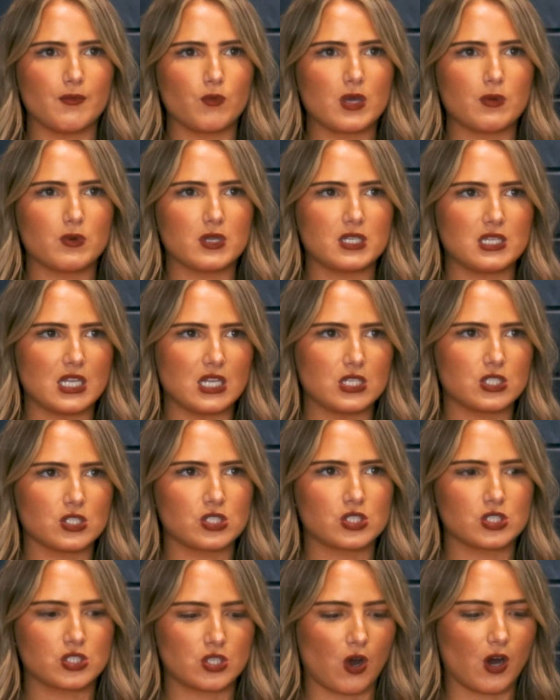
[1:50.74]
We would need to
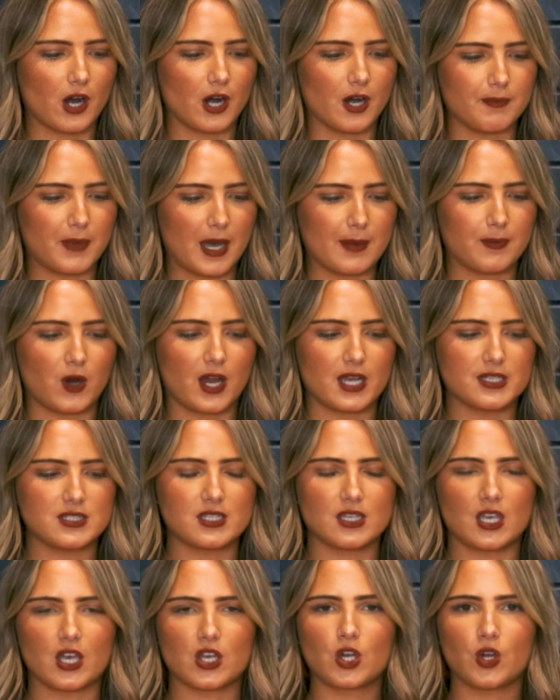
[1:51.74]
start by
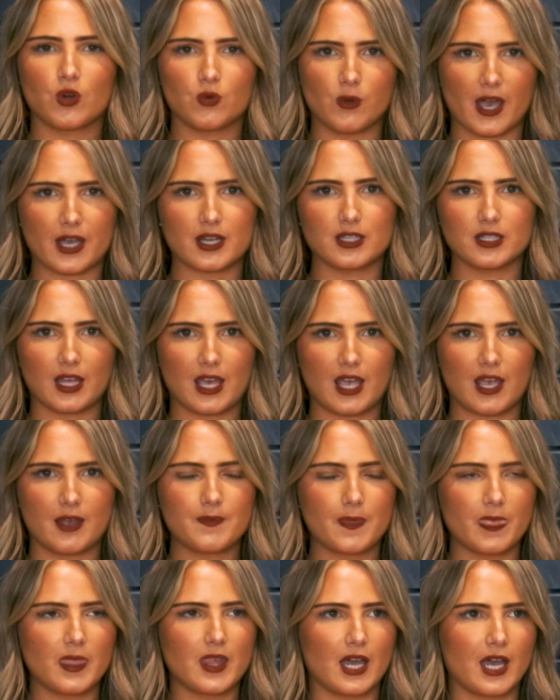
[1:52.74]
pricing it correctly.
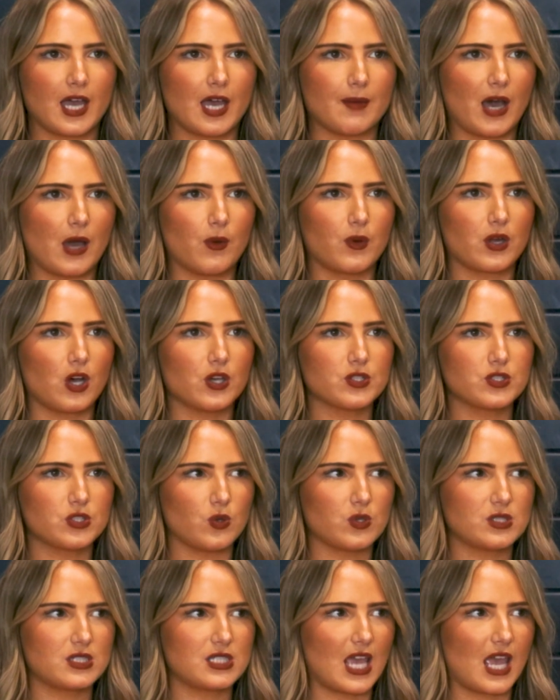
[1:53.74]
I would
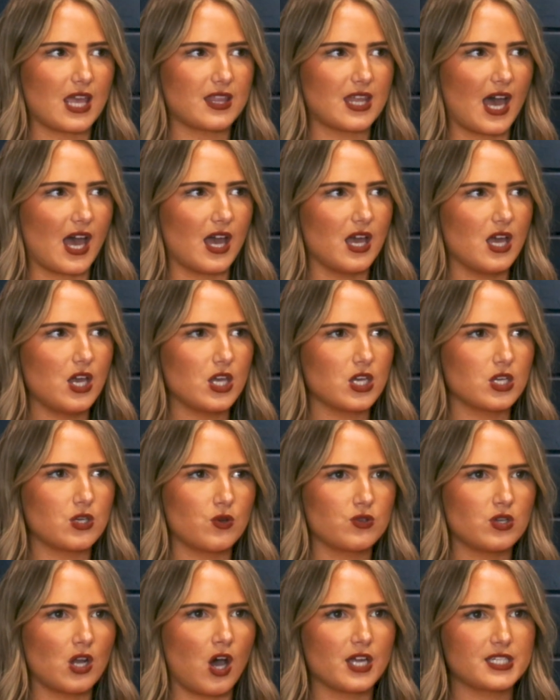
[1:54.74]
also say that,
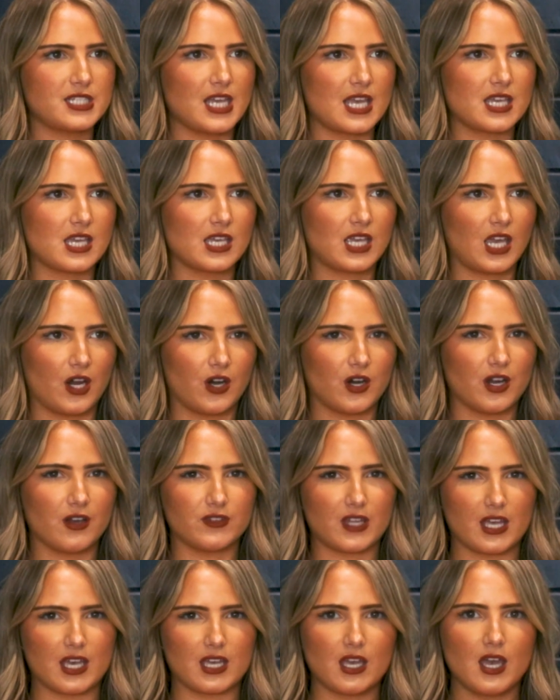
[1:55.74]
not taking care
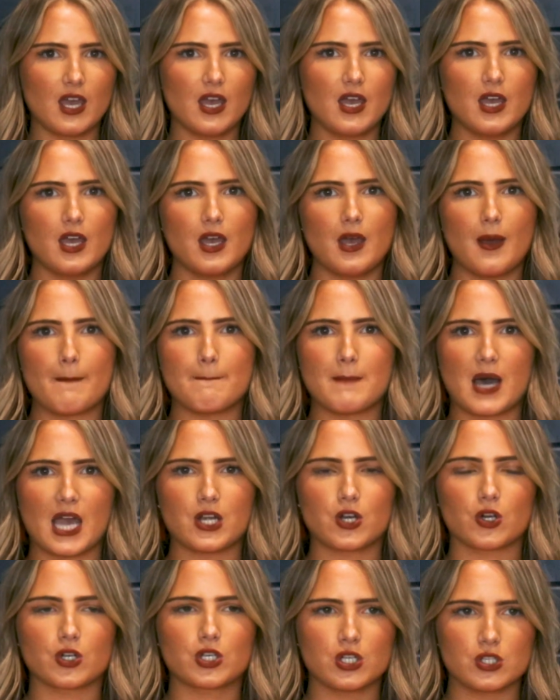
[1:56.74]
of
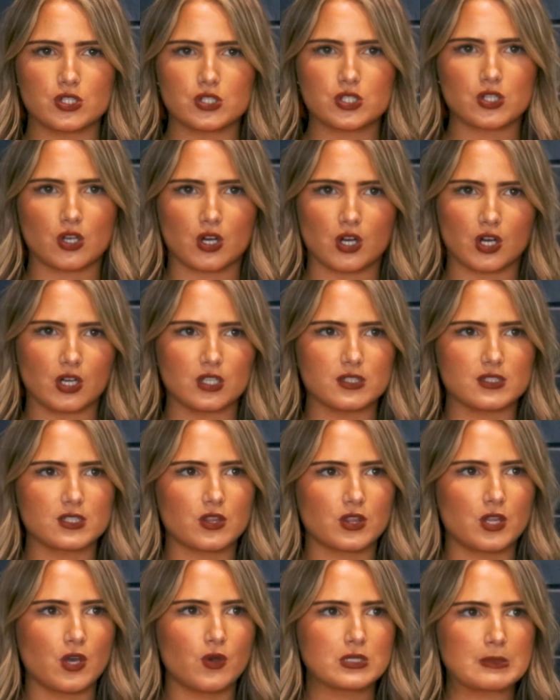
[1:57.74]
minor concerns.
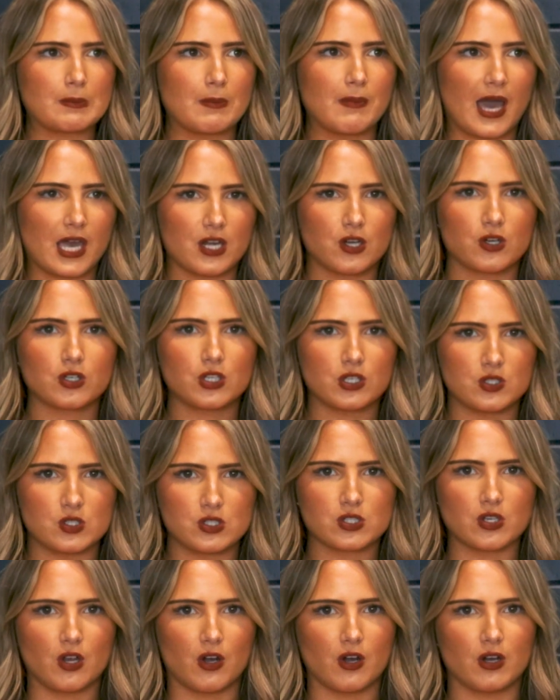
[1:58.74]
Those minor
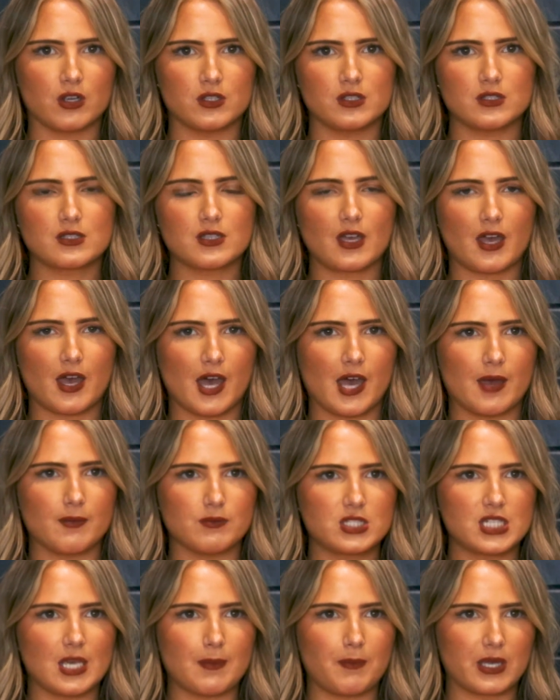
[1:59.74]
concerns
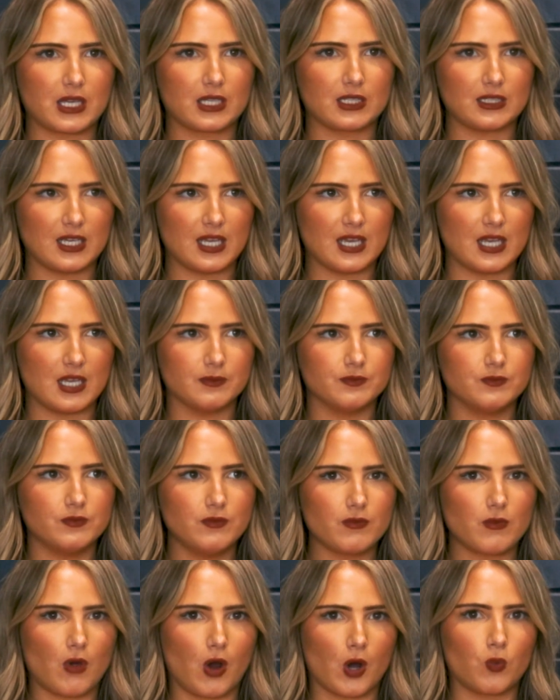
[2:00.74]
typically
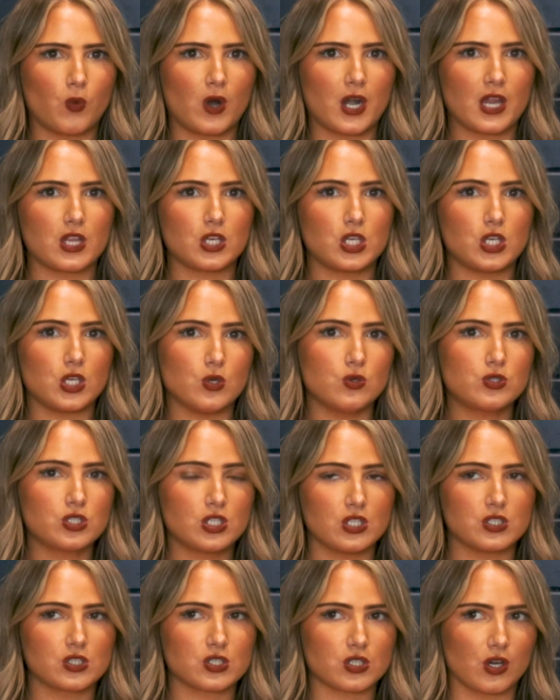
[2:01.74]
are one of the huge
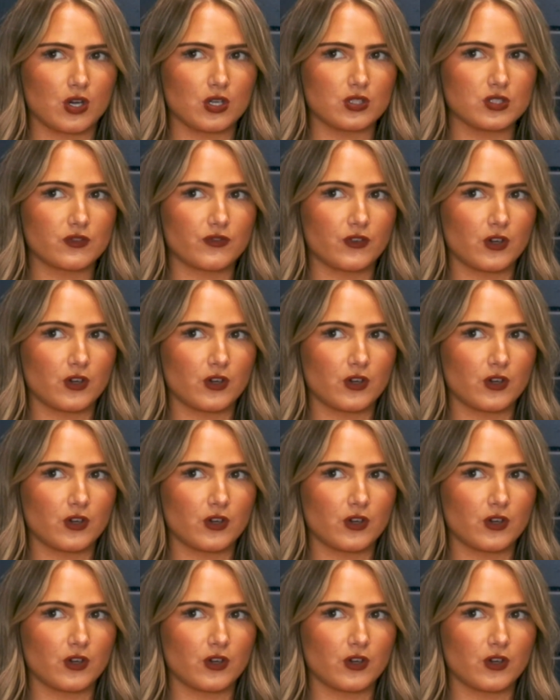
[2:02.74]
concerns